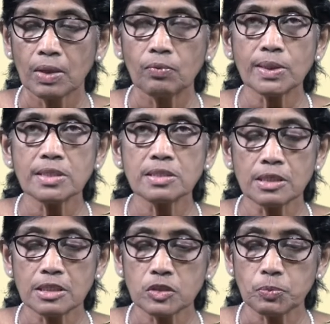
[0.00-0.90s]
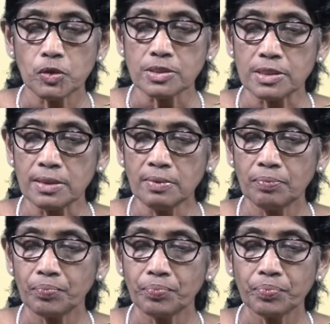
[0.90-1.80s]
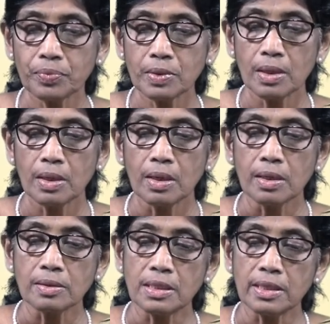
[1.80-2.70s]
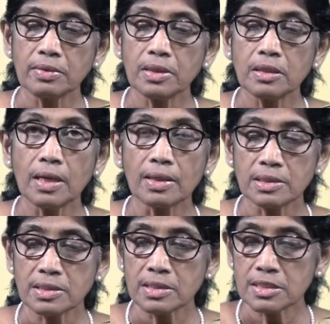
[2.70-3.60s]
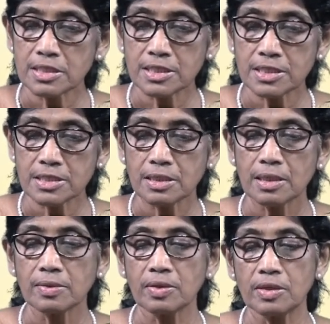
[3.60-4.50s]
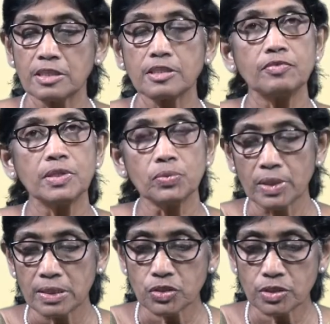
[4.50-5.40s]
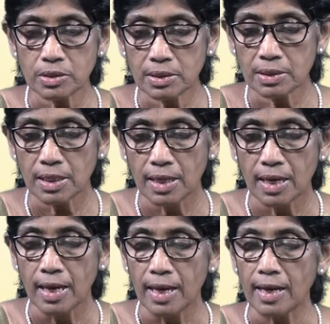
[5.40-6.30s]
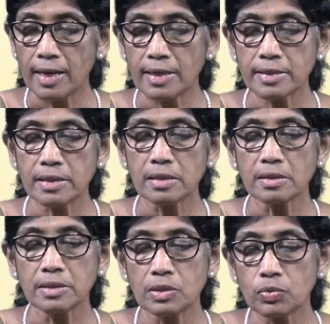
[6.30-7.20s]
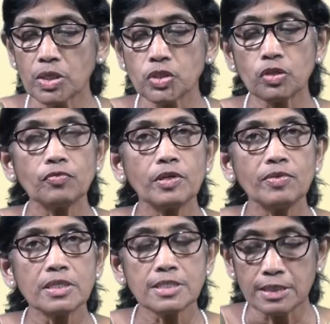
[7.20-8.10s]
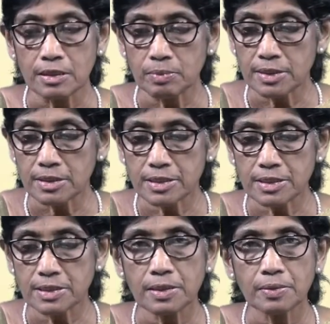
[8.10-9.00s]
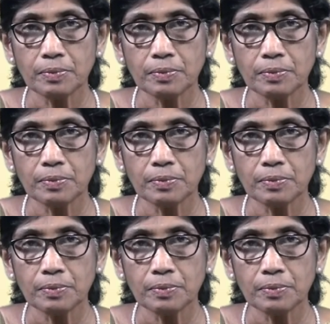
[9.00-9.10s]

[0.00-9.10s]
What is English prosody? The length in utterance, the relative duration, and the duration of given syllables.